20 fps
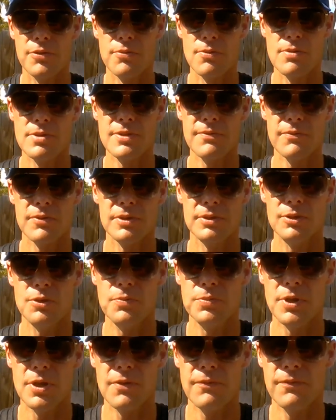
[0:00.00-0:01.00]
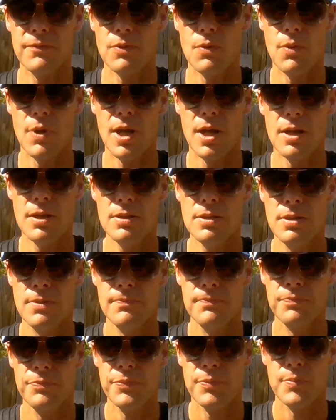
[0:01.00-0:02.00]
Threw us for a loop there for a while,
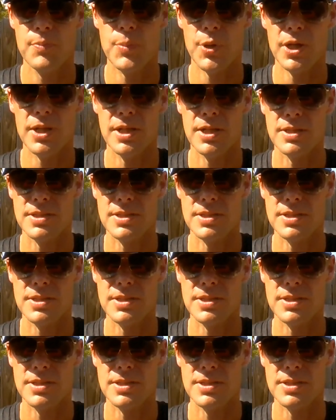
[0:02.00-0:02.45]
but